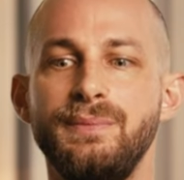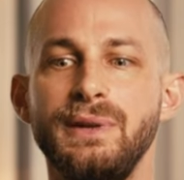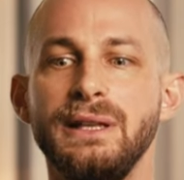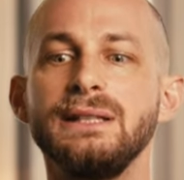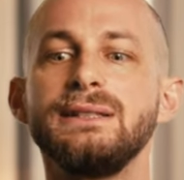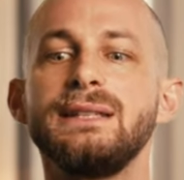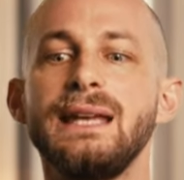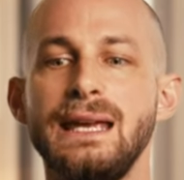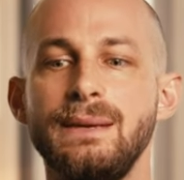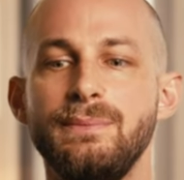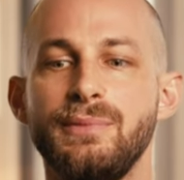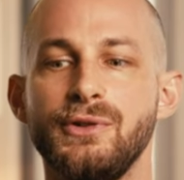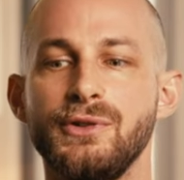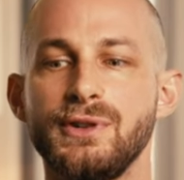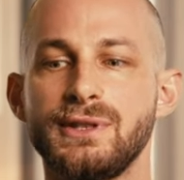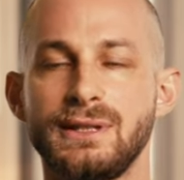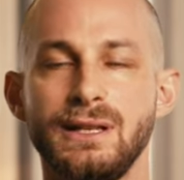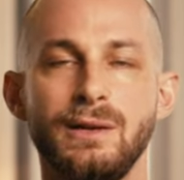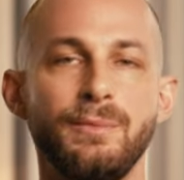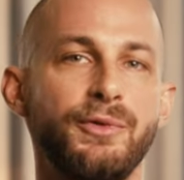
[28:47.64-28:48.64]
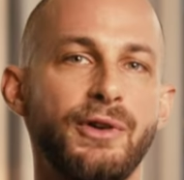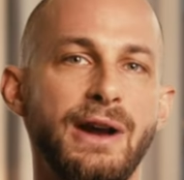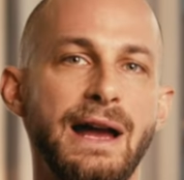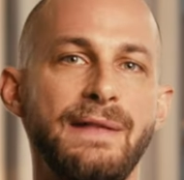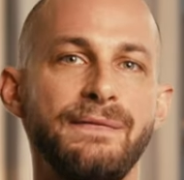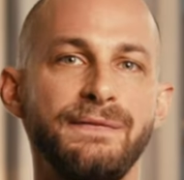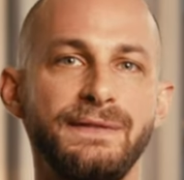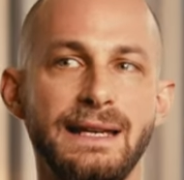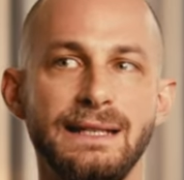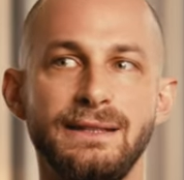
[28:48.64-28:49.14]
build a personal
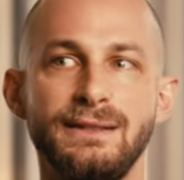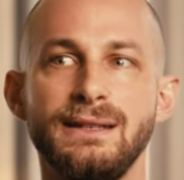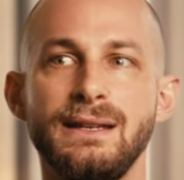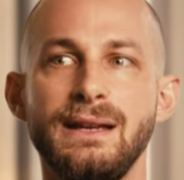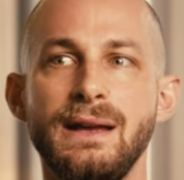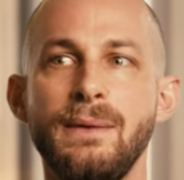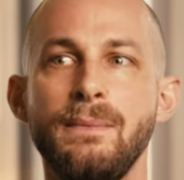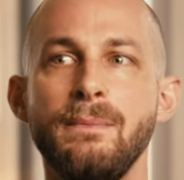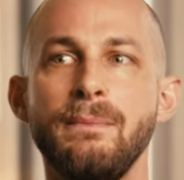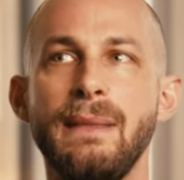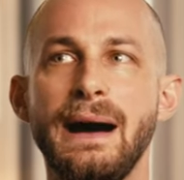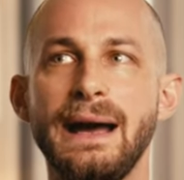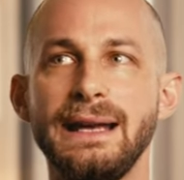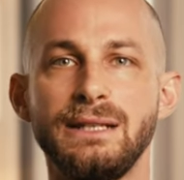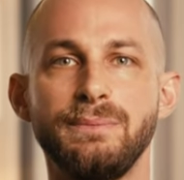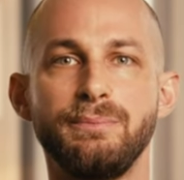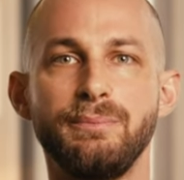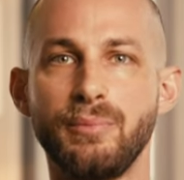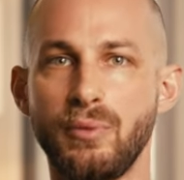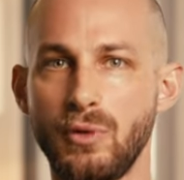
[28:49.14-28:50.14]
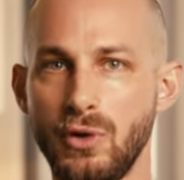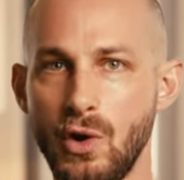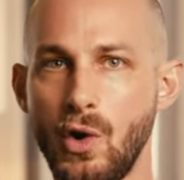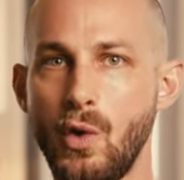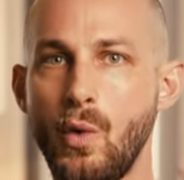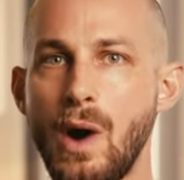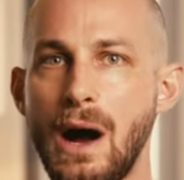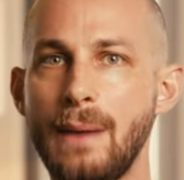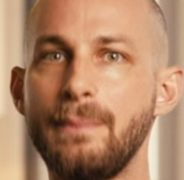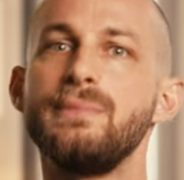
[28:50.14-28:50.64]
brand that might
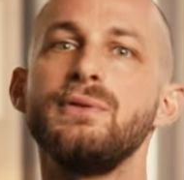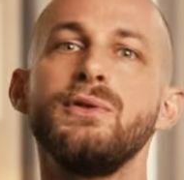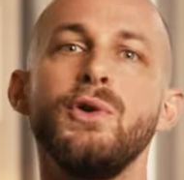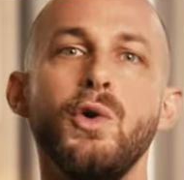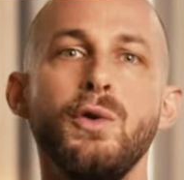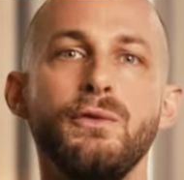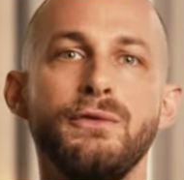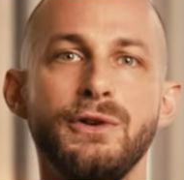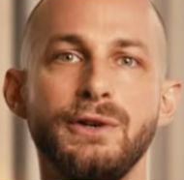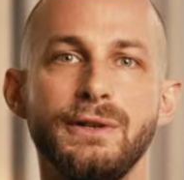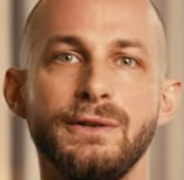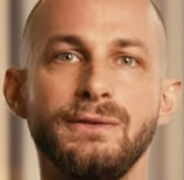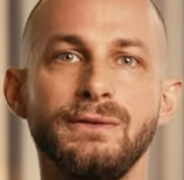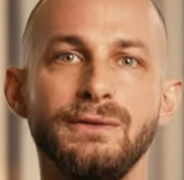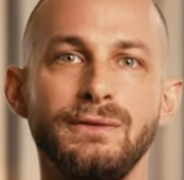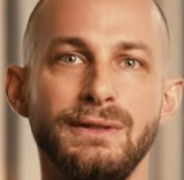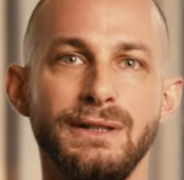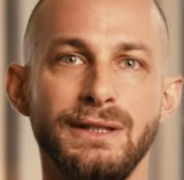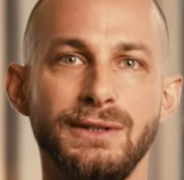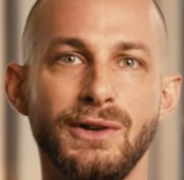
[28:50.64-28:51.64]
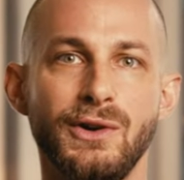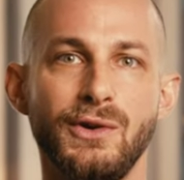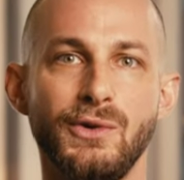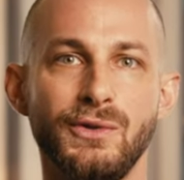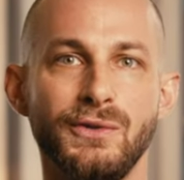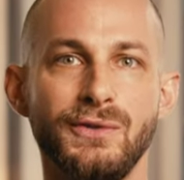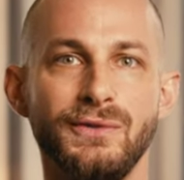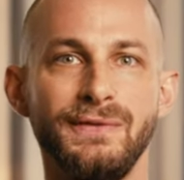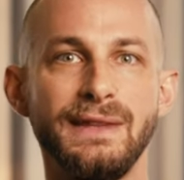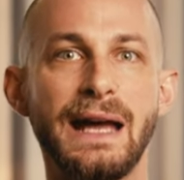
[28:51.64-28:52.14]
blow up over, you
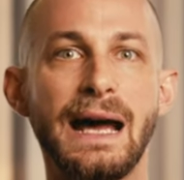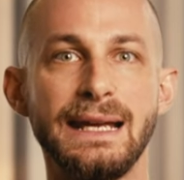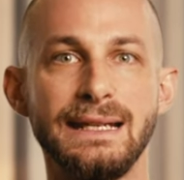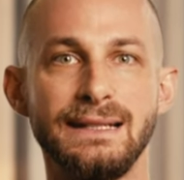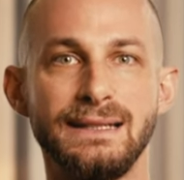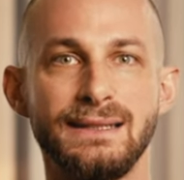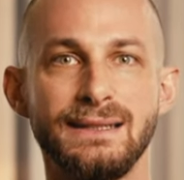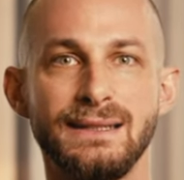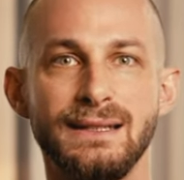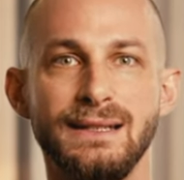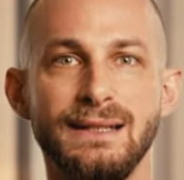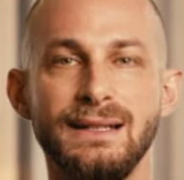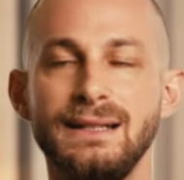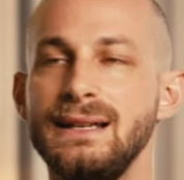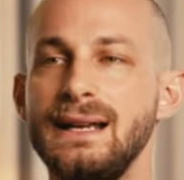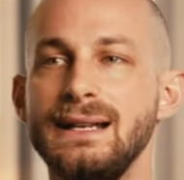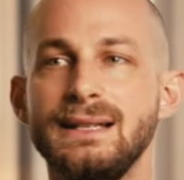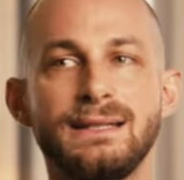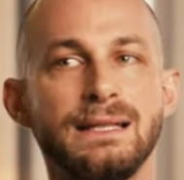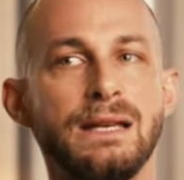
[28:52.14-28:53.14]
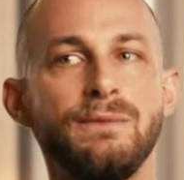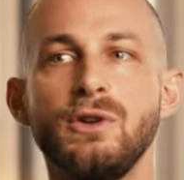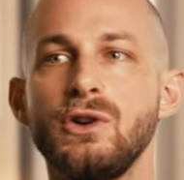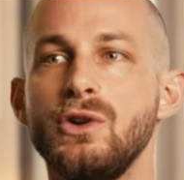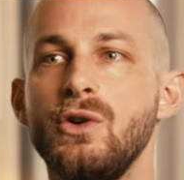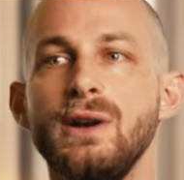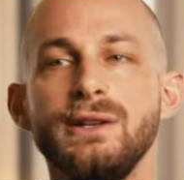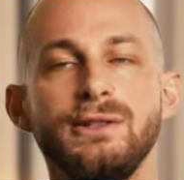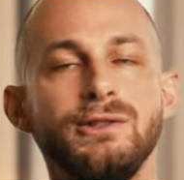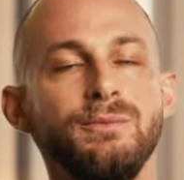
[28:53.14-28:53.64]
know, night. It's never
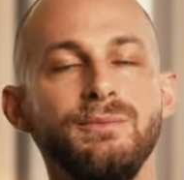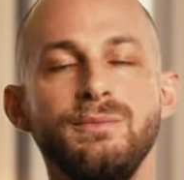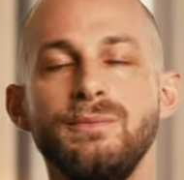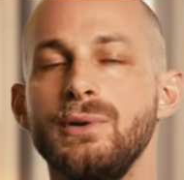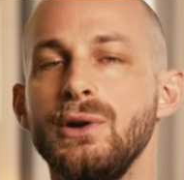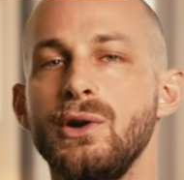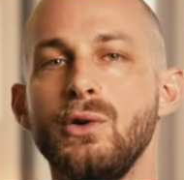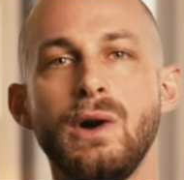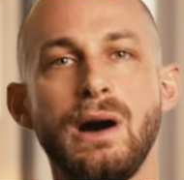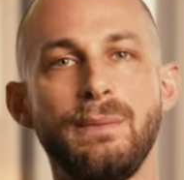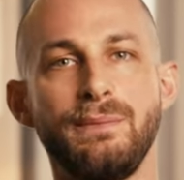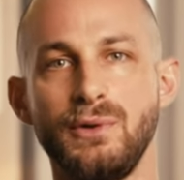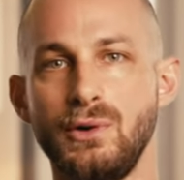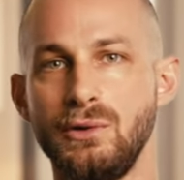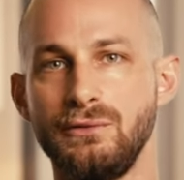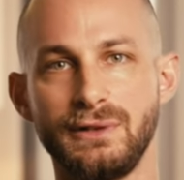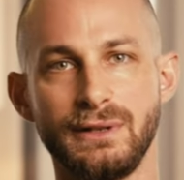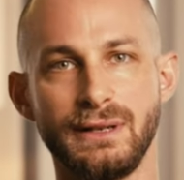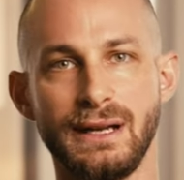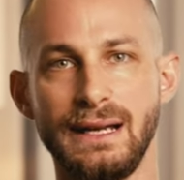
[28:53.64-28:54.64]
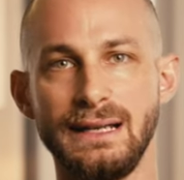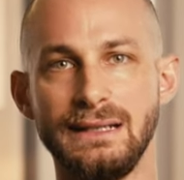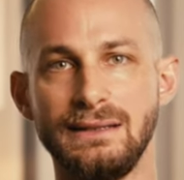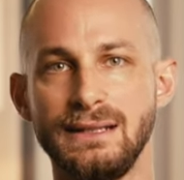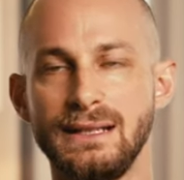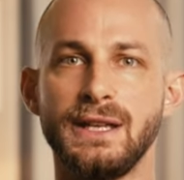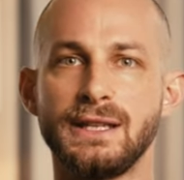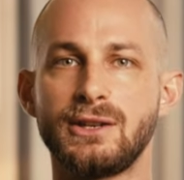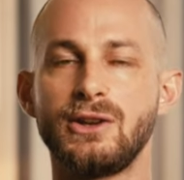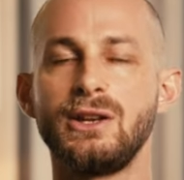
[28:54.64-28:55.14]
going to blow up overnight.
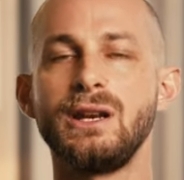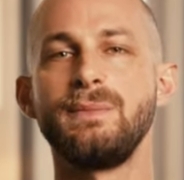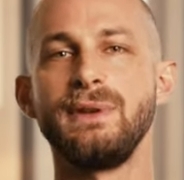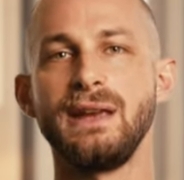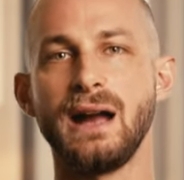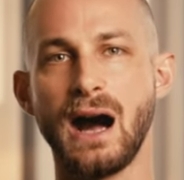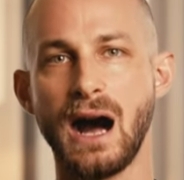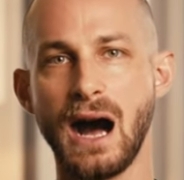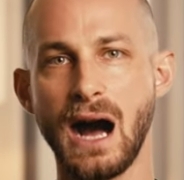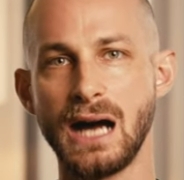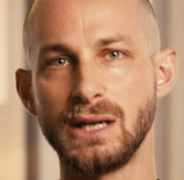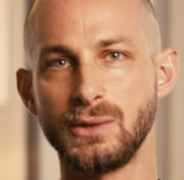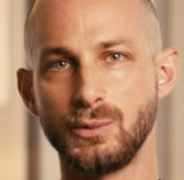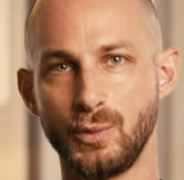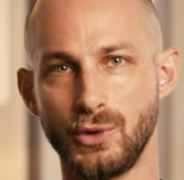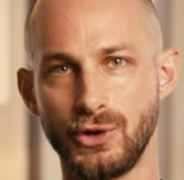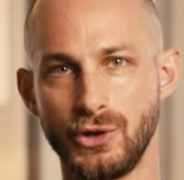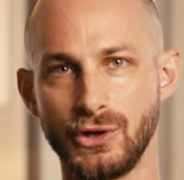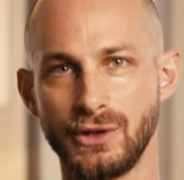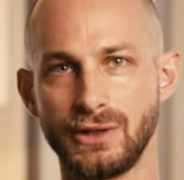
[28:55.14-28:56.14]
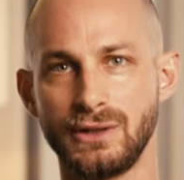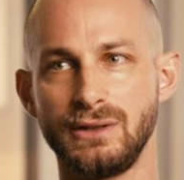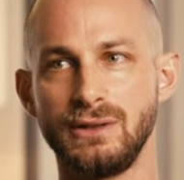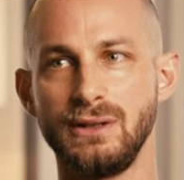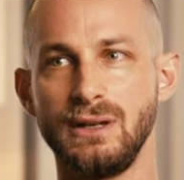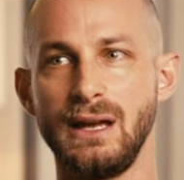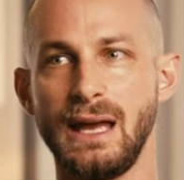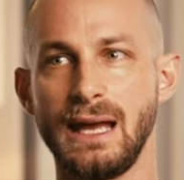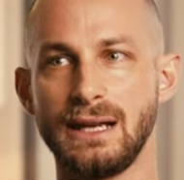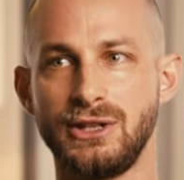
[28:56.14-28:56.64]
It's going to be hard work
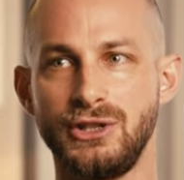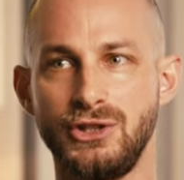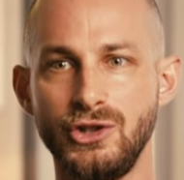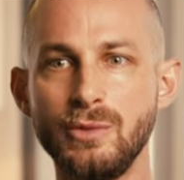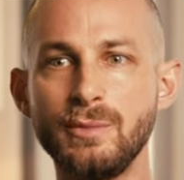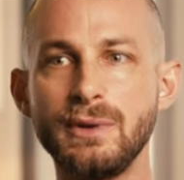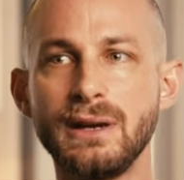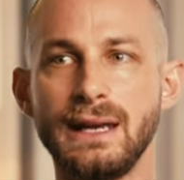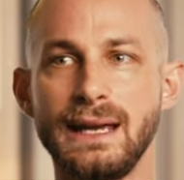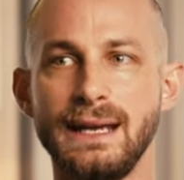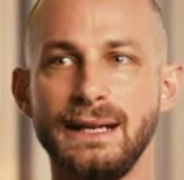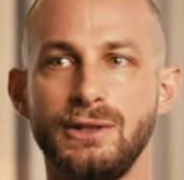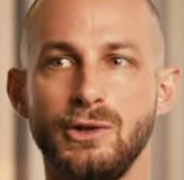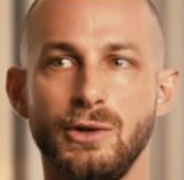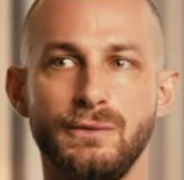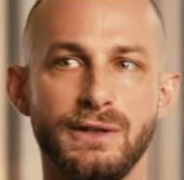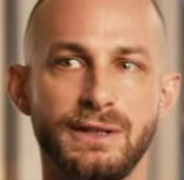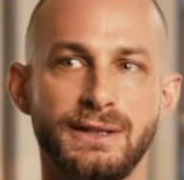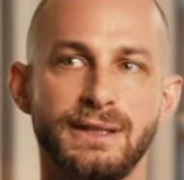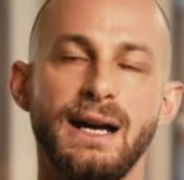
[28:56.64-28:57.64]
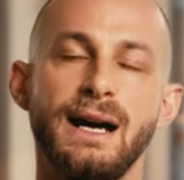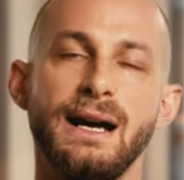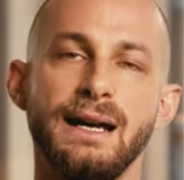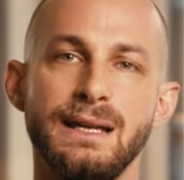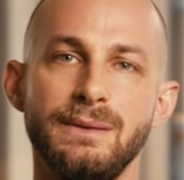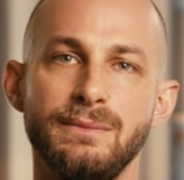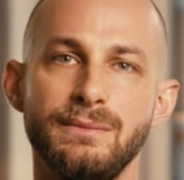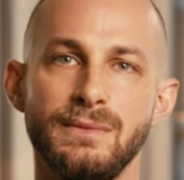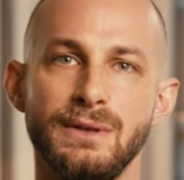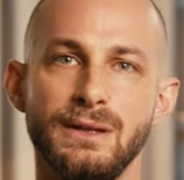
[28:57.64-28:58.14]
accumulated over
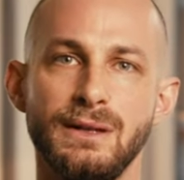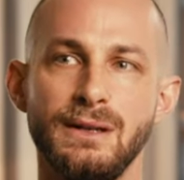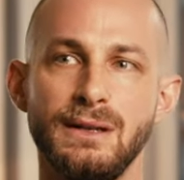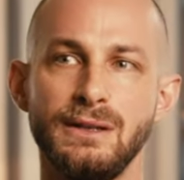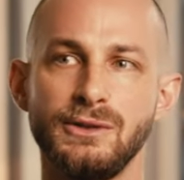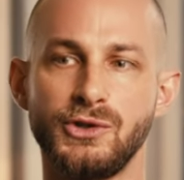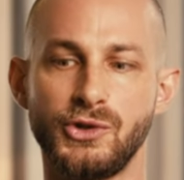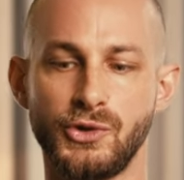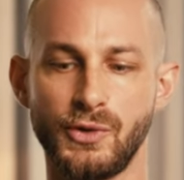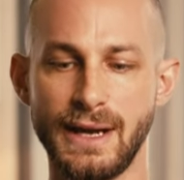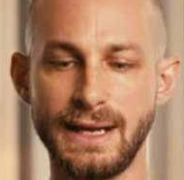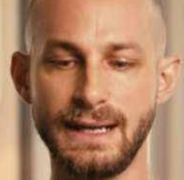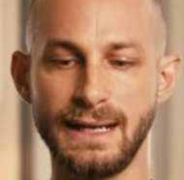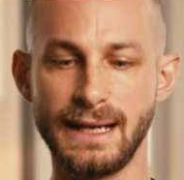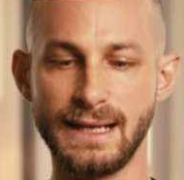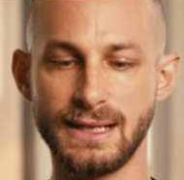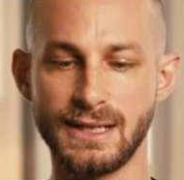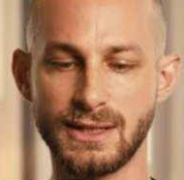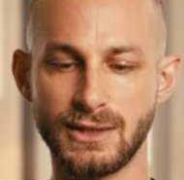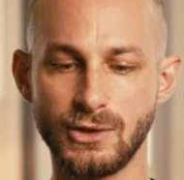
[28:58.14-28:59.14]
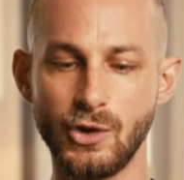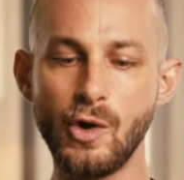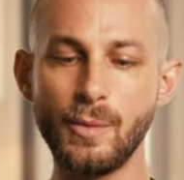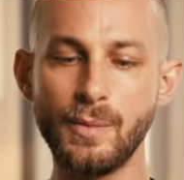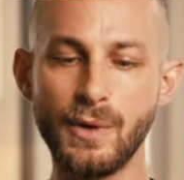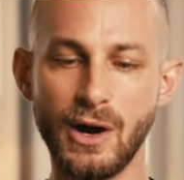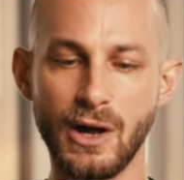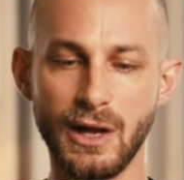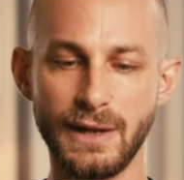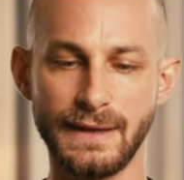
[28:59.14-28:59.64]
time, creating a
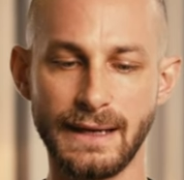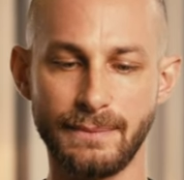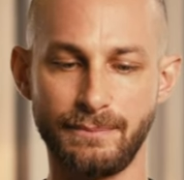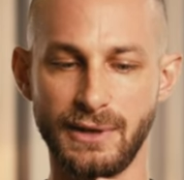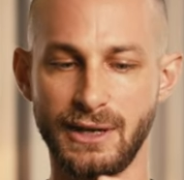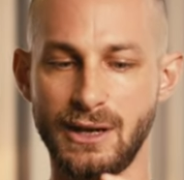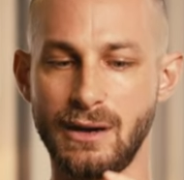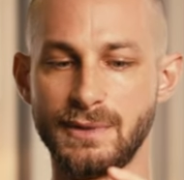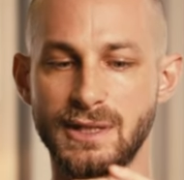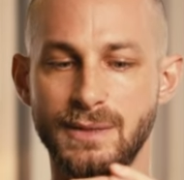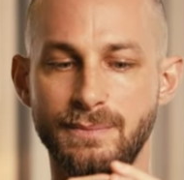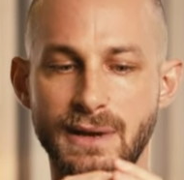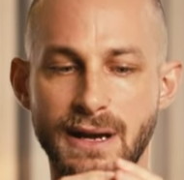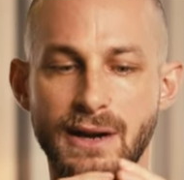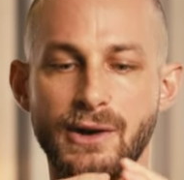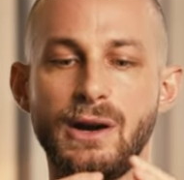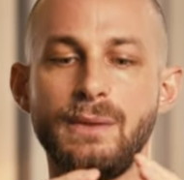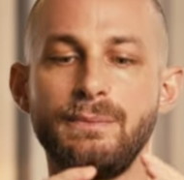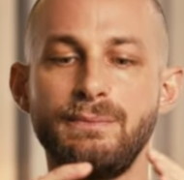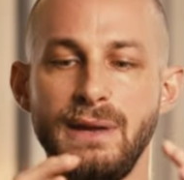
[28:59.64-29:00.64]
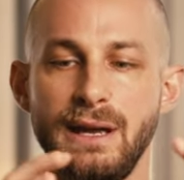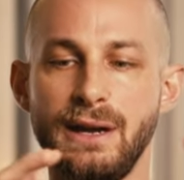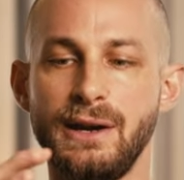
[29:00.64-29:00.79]
snowball that becomes bigger and